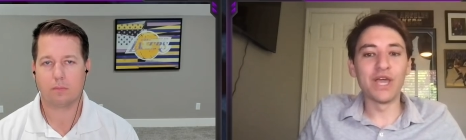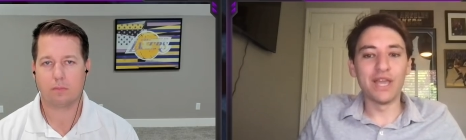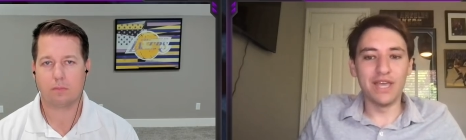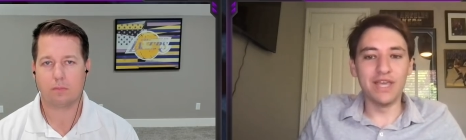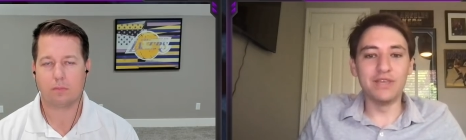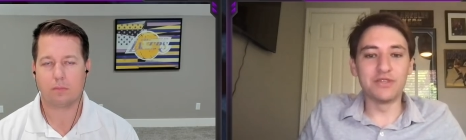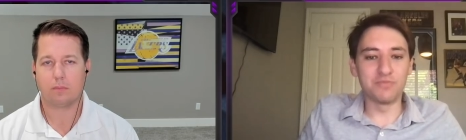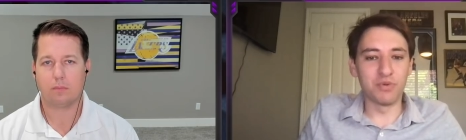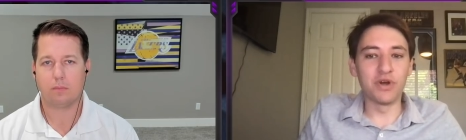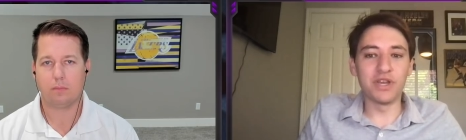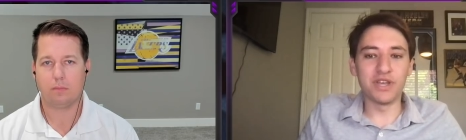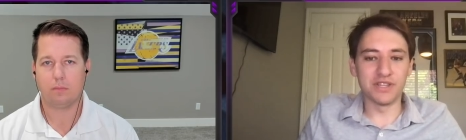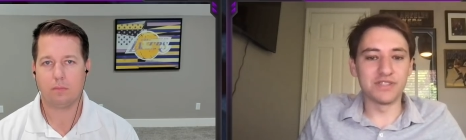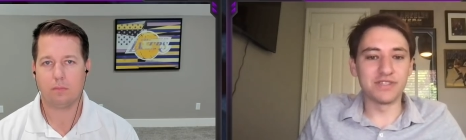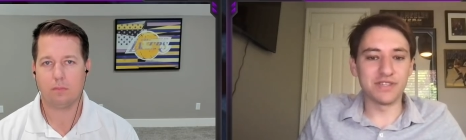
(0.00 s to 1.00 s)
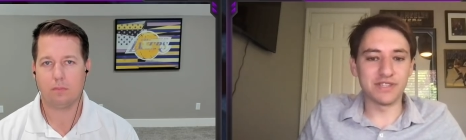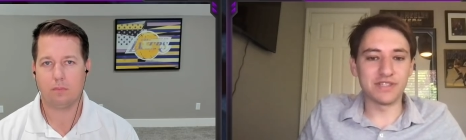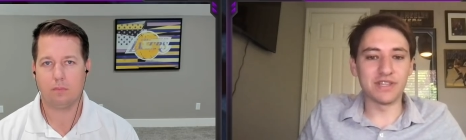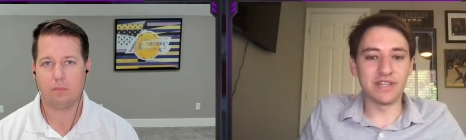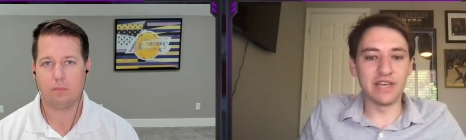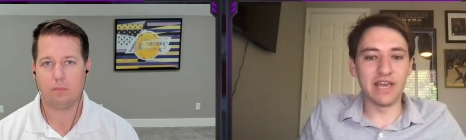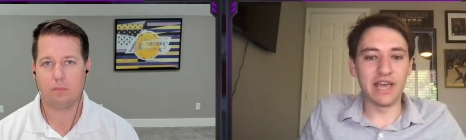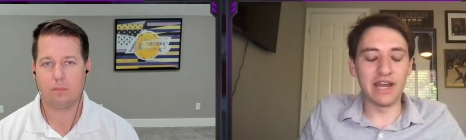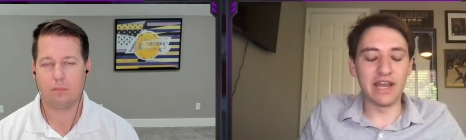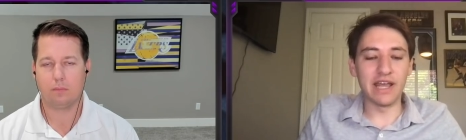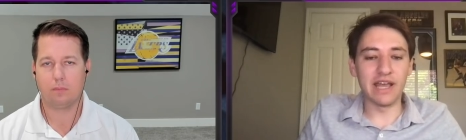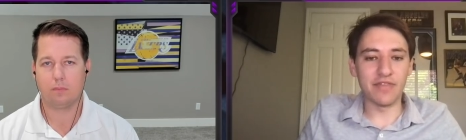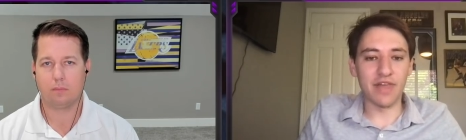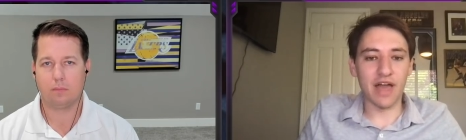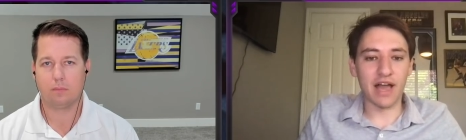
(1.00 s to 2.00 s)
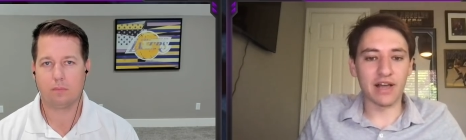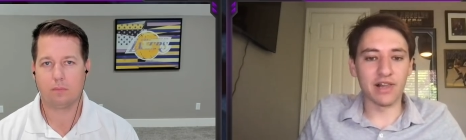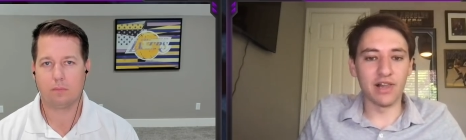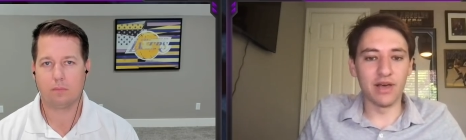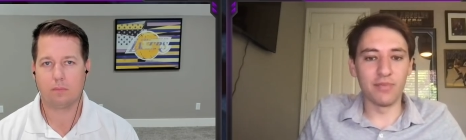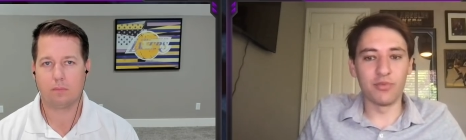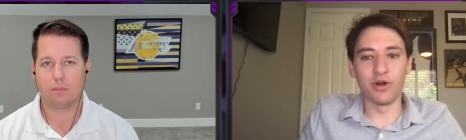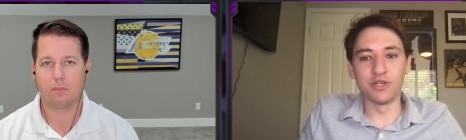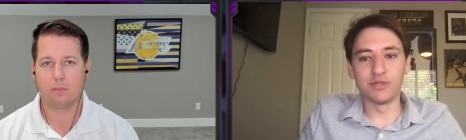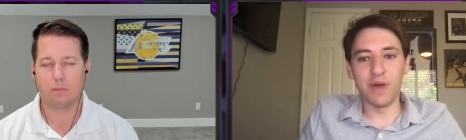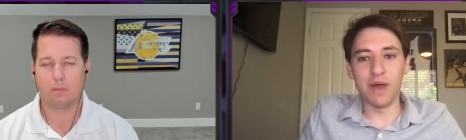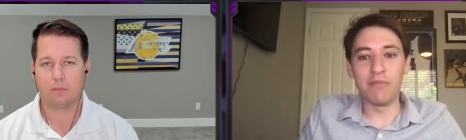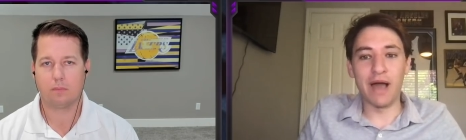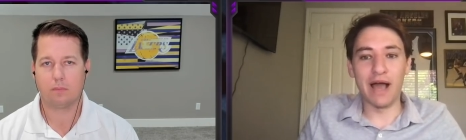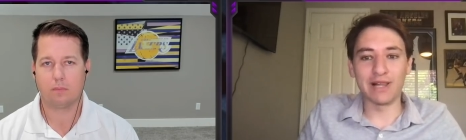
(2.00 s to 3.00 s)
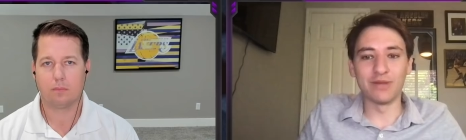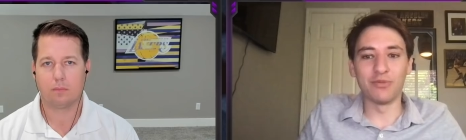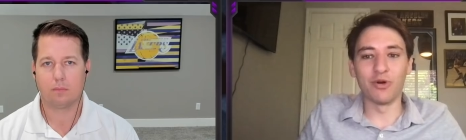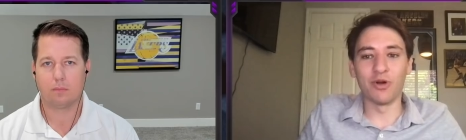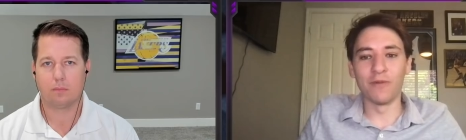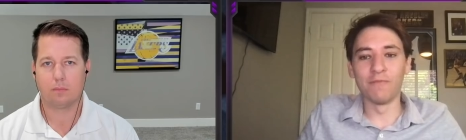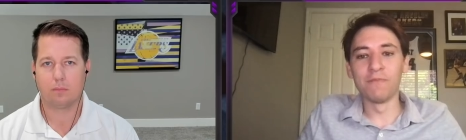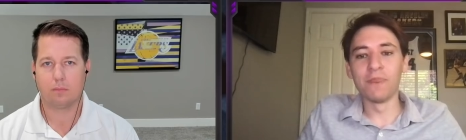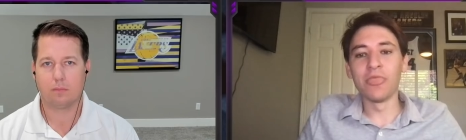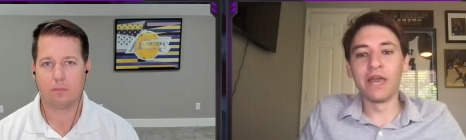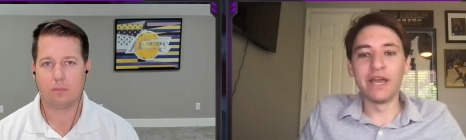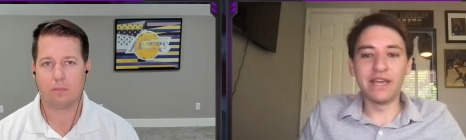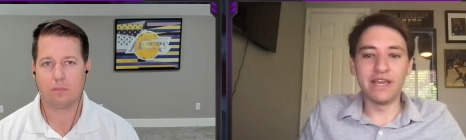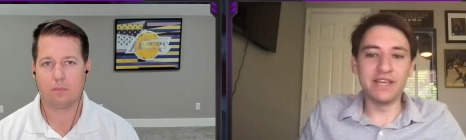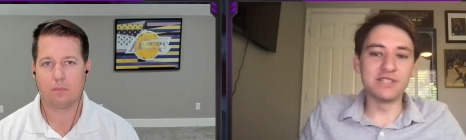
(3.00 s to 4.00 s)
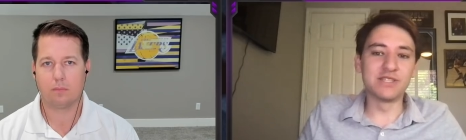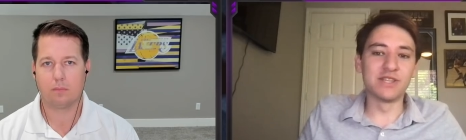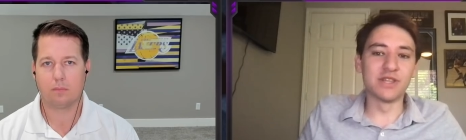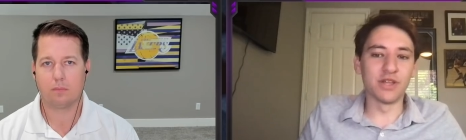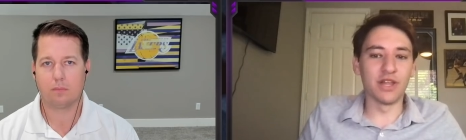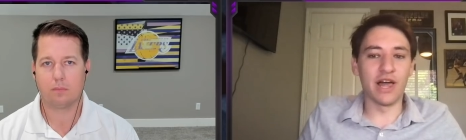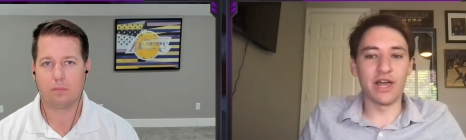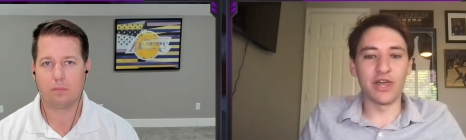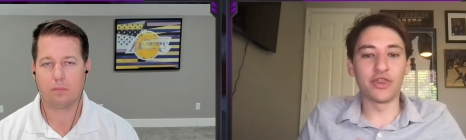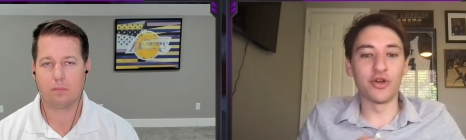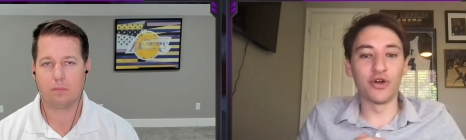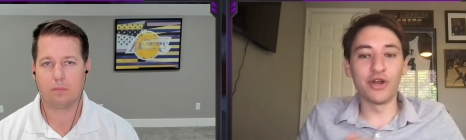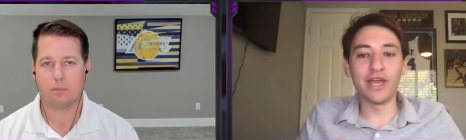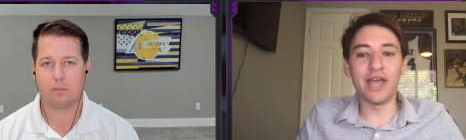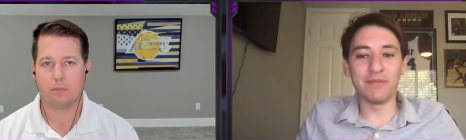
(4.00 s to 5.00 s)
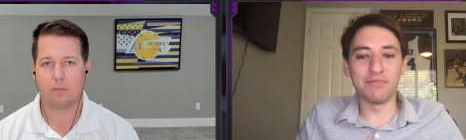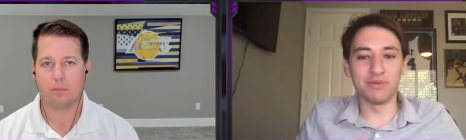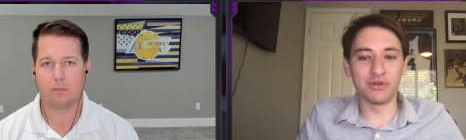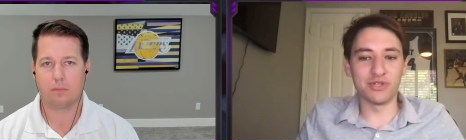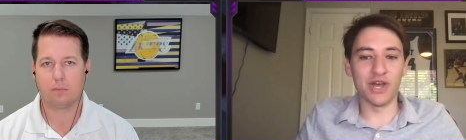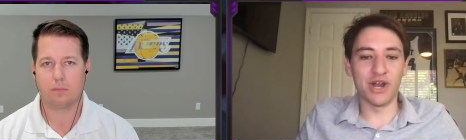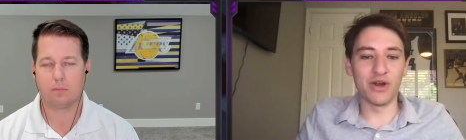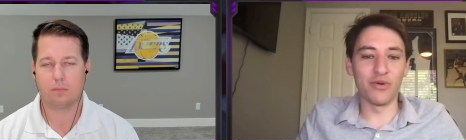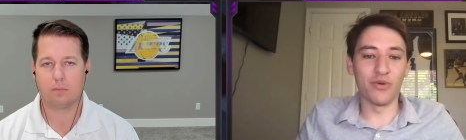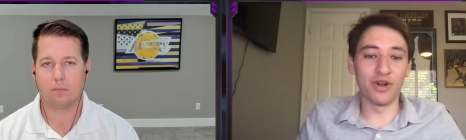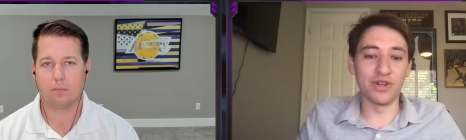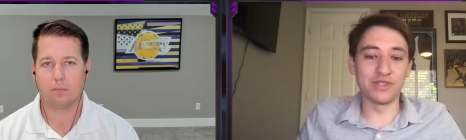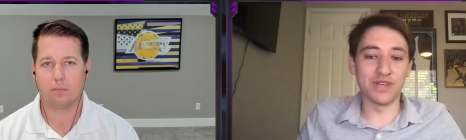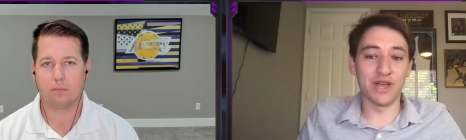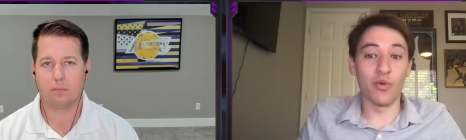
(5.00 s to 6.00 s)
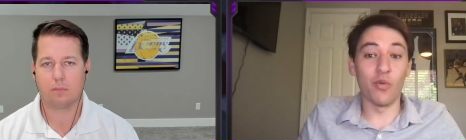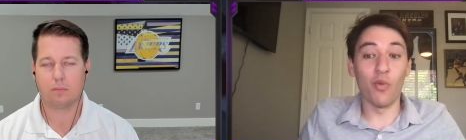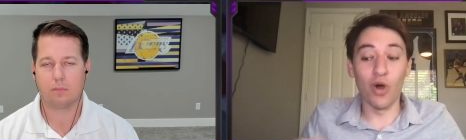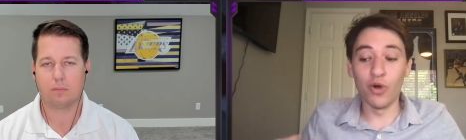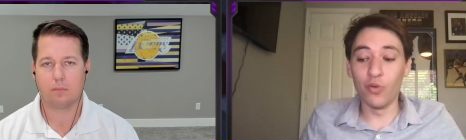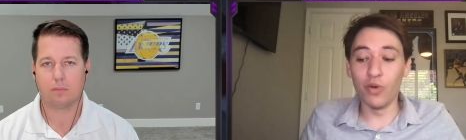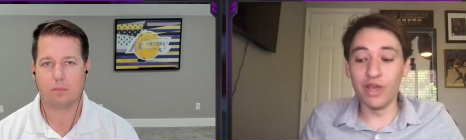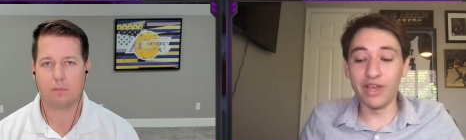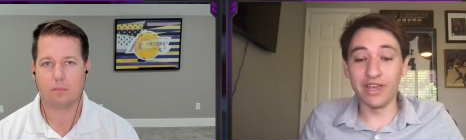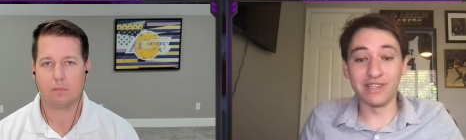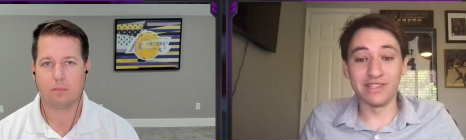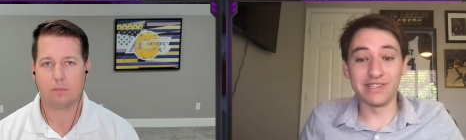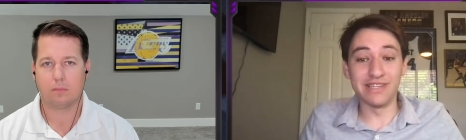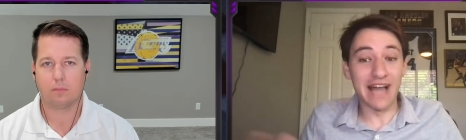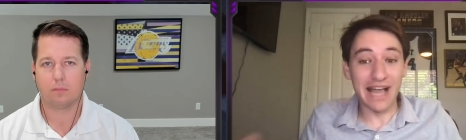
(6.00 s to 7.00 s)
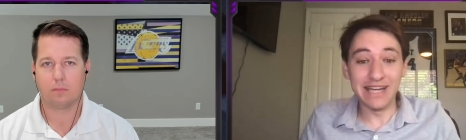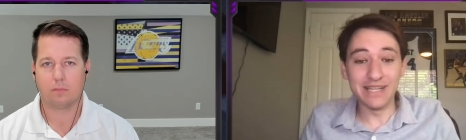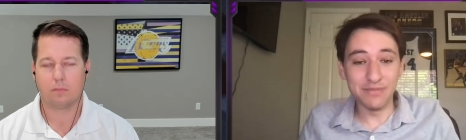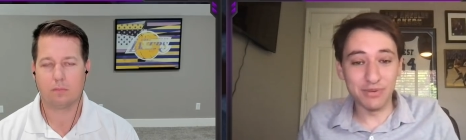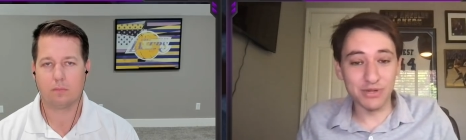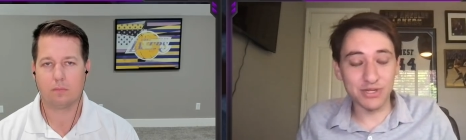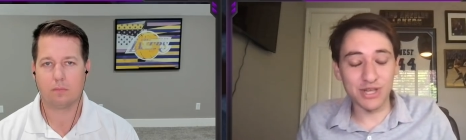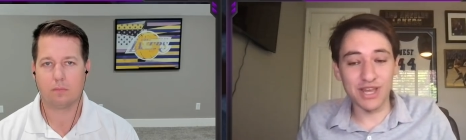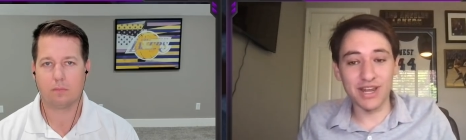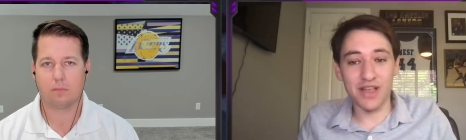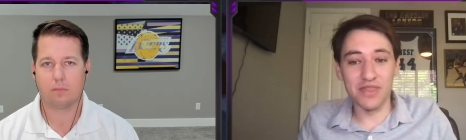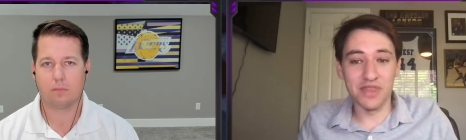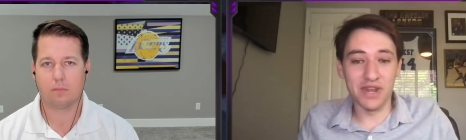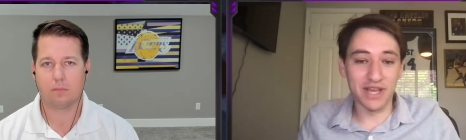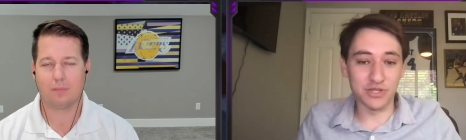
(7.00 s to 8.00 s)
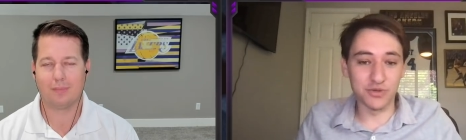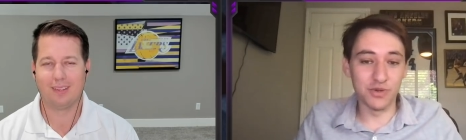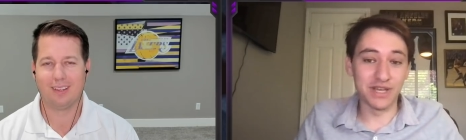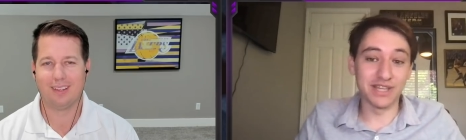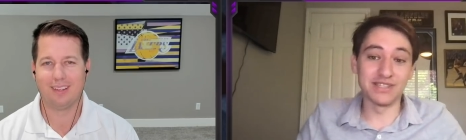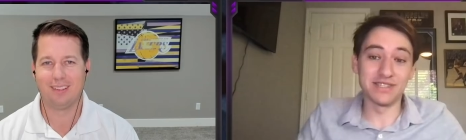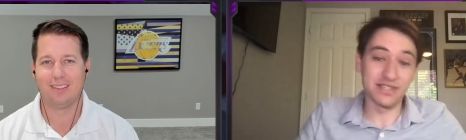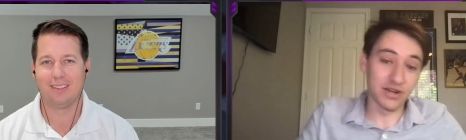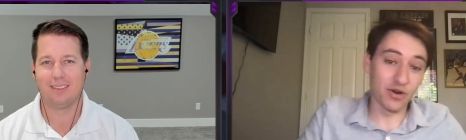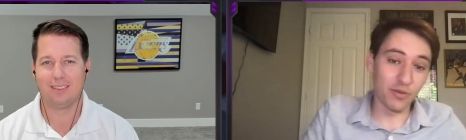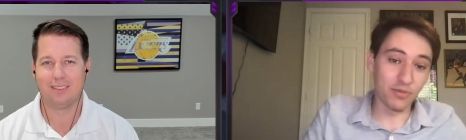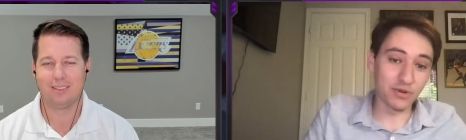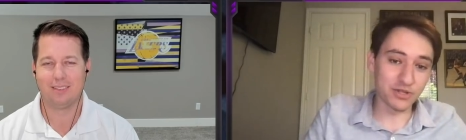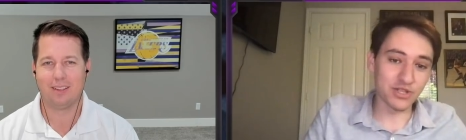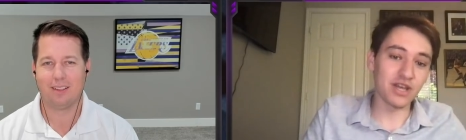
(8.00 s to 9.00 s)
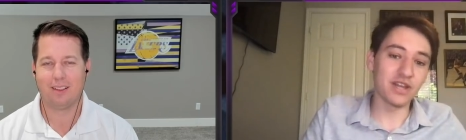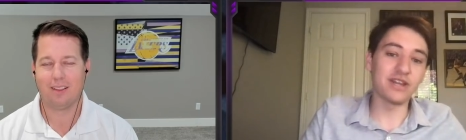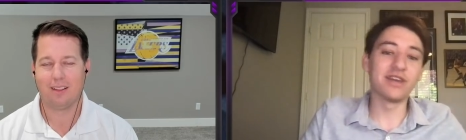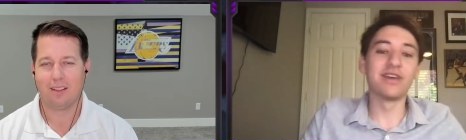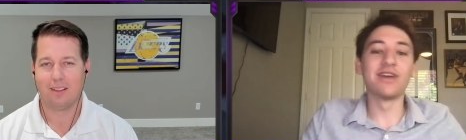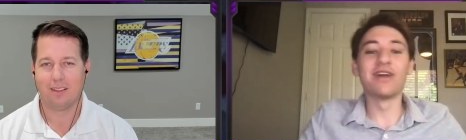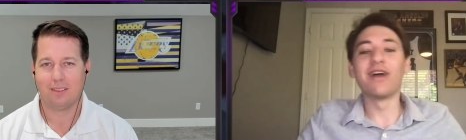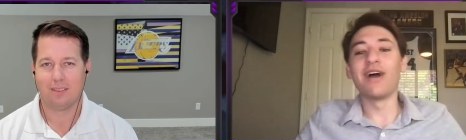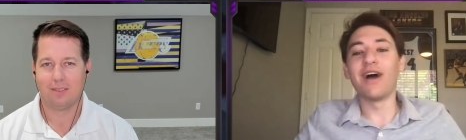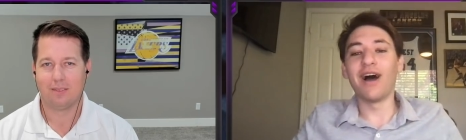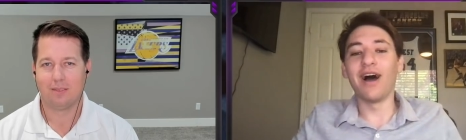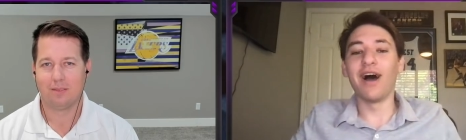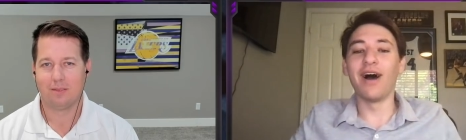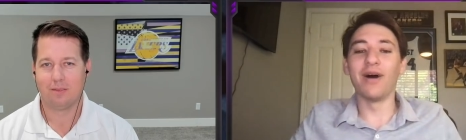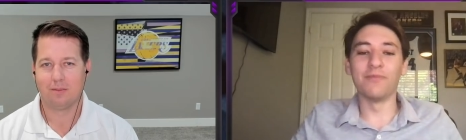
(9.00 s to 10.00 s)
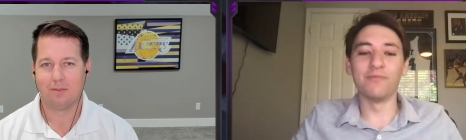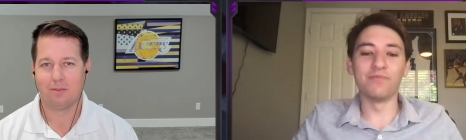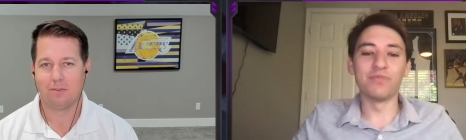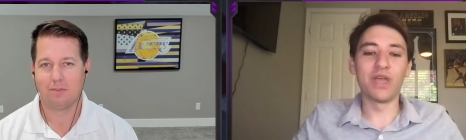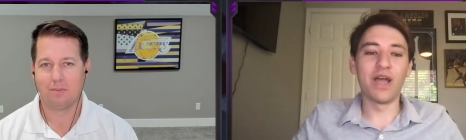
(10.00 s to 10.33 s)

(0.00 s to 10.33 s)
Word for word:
Speaker 1: he's pretty consistently hitting at that clip, whereas Ben McLemore, he's the like 38%er where it's like one week it's 90% and the next week it's 0%. And